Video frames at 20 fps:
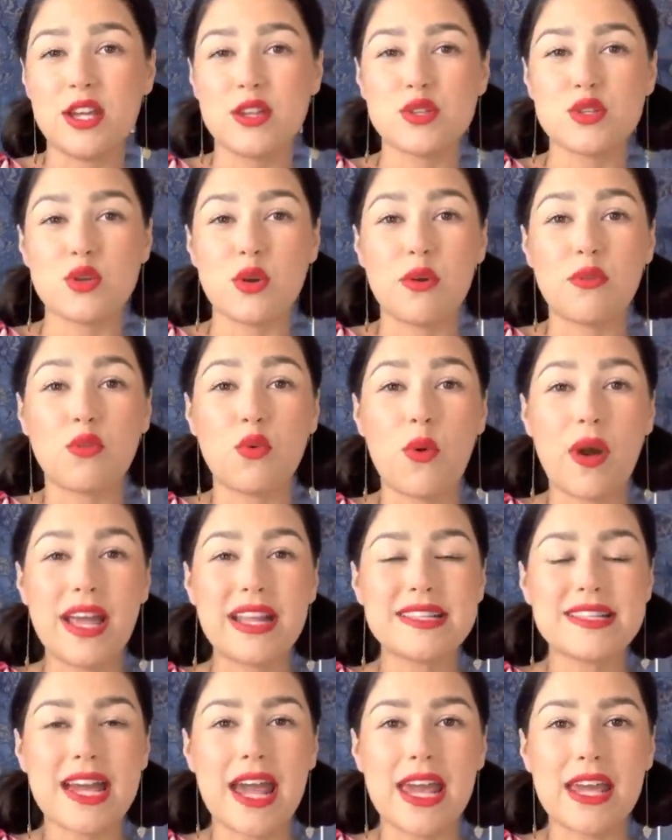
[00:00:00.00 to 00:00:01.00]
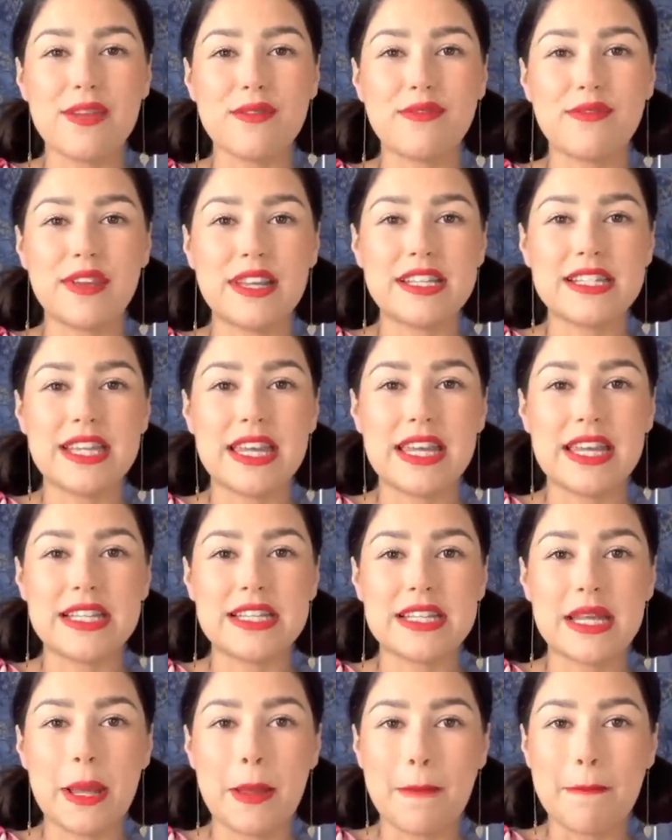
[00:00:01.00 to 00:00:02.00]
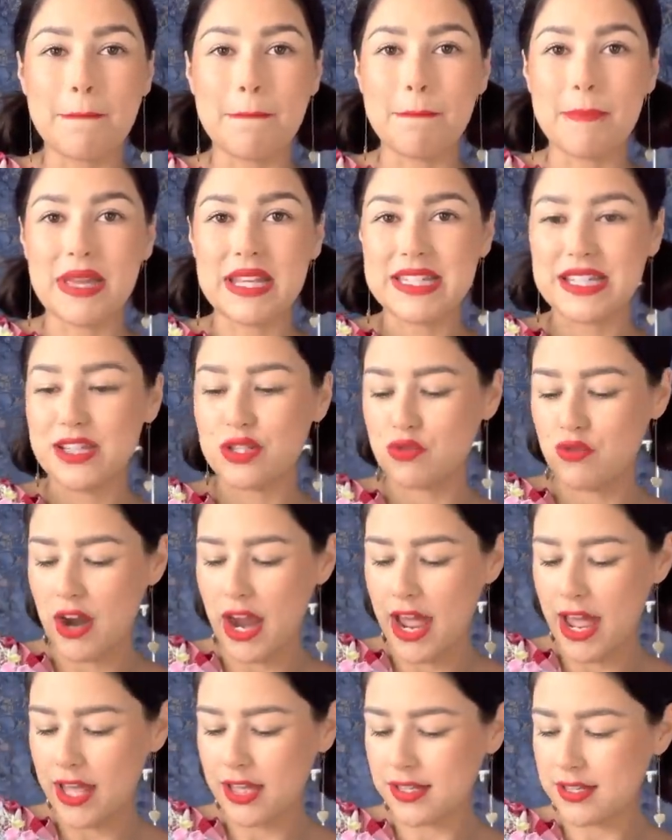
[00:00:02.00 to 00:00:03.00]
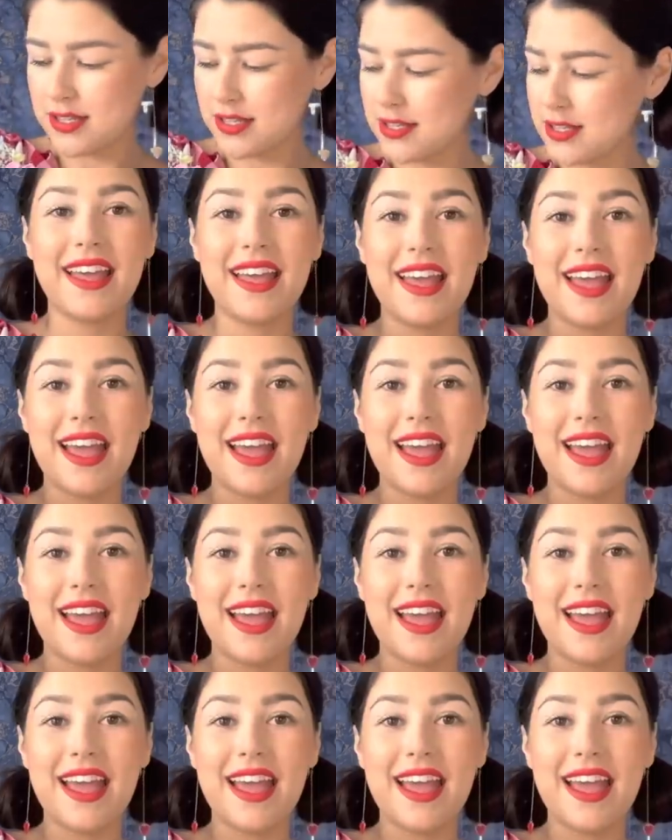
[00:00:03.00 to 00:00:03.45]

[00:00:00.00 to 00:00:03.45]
sort of quite tight fitted midi dress.